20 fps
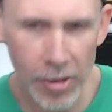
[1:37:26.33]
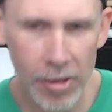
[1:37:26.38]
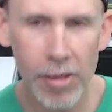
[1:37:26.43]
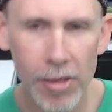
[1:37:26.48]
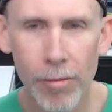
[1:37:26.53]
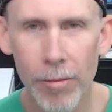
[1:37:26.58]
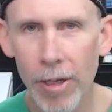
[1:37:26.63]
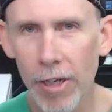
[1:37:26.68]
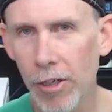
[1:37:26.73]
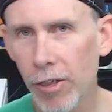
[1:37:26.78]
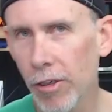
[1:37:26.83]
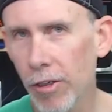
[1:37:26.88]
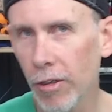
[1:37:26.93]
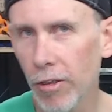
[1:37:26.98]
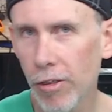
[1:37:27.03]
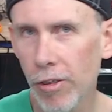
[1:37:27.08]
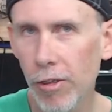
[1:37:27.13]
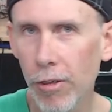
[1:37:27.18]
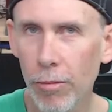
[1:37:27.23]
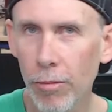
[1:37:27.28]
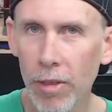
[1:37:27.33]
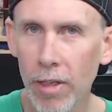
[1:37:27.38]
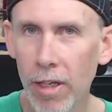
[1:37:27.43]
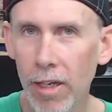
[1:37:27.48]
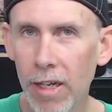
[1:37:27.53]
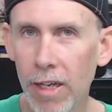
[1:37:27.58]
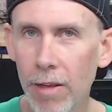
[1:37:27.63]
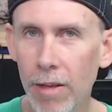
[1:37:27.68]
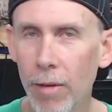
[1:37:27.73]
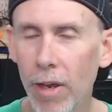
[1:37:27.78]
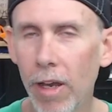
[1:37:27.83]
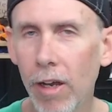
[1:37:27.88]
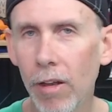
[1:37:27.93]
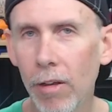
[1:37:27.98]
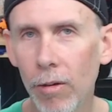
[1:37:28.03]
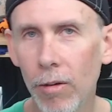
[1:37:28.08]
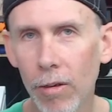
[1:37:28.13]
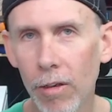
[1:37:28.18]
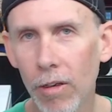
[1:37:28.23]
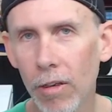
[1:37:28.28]
just to make sure, shoot me an email
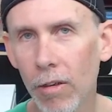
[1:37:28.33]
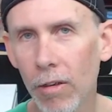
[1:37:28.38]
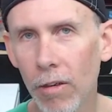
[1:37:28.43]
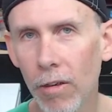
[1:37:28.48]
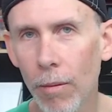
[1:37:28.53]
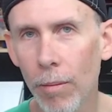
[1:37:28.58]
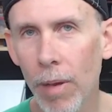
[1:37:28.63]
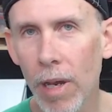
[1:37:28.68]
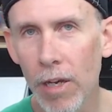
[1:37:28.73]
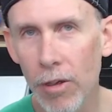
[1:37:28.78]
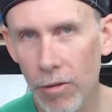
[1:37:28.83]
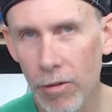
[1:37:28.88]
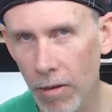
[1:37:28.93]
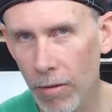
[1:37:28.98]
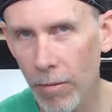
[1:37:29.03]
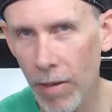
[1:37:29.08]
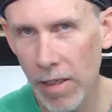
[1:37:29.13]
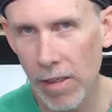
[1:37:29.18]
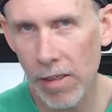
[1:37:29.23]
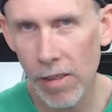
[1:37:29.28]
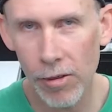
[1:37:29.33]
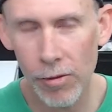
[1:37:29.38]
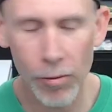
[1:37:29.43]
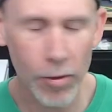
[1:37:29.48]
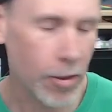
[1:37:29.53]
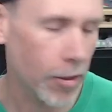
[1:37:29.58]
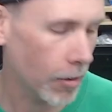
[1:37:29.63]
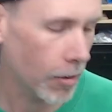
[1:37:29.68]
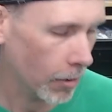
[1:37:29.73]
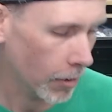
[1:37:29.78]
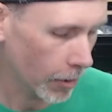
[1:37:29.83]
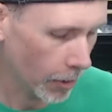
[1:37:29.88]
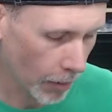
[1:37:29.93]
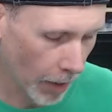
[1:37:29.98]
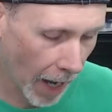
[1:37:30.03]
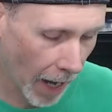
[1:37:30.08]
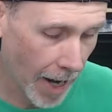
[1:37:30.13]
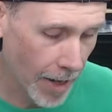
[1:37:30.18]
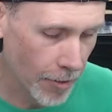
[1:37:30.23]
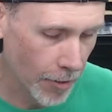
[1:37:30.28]
or or a patron message with your your
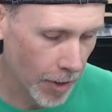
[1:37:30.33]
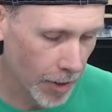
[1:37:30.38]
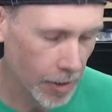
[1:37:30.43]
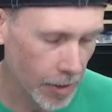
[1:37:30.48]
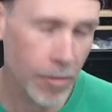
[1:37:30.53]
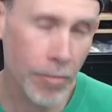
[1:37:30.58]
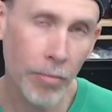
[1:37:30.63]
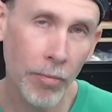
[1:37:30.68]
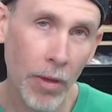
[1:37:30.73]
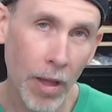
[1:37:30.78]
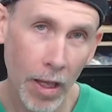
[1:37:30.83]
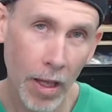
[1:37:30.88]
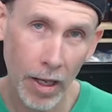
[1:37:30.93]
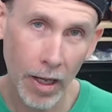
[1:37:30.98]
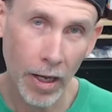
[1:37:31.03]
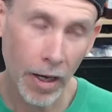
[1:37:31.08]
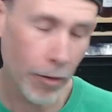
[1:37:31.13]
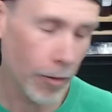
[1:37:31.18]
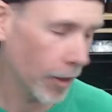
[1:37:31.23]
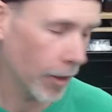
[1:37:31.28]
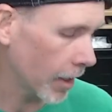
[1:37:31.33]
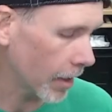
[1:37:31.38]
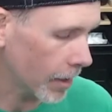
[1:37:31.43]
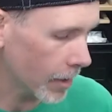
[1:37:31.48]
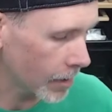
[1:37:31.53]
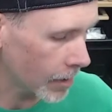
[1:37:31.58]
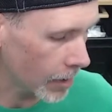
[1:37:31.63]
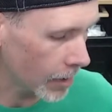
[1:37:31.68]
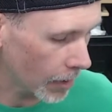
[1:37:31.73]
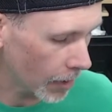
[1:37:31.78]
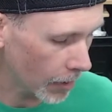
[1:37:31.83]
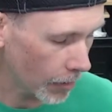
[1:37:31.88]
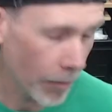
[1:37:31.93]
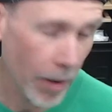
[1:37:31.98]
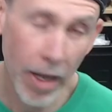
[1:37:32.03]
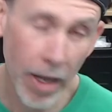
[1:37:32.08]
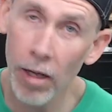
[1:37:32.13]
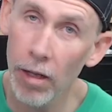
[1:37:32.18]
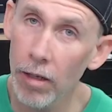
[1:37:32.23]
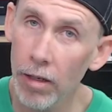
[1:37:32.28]
address, and I will get this into the
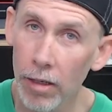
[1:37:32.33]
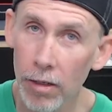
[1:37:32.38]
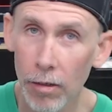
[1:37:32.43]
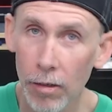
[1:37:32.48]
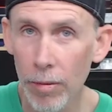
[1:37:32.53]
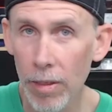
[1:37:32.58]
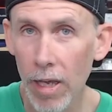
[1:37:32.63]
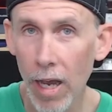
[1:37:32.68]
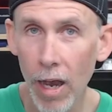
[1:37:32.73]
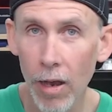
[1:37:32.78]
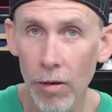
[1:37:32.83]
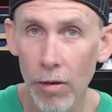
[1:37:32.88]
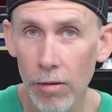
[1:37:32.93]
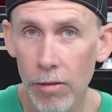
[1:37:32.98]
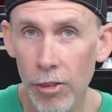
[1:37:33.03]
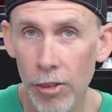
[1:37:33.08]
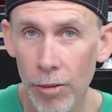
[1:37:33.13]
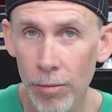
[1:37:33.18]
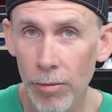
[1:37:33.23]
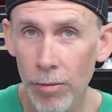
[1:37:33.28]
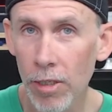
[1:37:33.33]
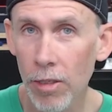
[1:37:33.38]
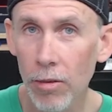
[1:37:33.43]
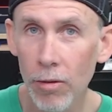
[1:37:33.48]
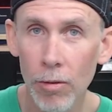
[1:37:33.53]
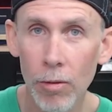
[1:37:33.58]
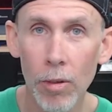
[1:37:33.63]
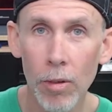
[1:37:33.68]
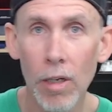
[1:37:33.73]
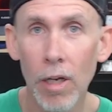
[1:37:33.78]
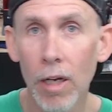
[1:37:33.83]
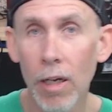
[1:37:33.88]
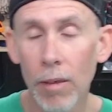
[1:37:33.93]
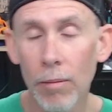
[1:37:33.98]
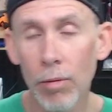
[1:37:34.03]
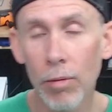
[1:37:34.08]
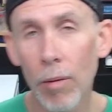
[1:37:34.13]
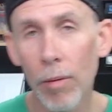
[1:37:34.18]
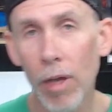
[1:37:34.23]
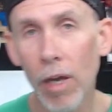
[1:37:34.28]
mail, and it'll be out shipped to you uh,
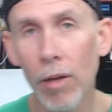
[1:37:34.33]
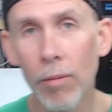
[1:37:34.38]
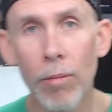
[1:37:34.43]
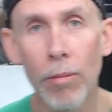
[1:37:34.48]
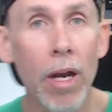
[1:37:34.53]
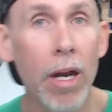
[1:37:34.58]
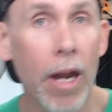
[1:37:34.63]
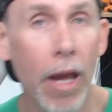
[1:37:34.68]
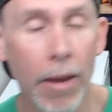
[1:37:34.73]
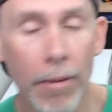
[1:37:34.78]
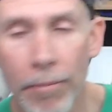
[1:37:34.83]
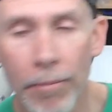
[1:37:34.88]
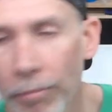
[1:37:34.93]
probably on Monday.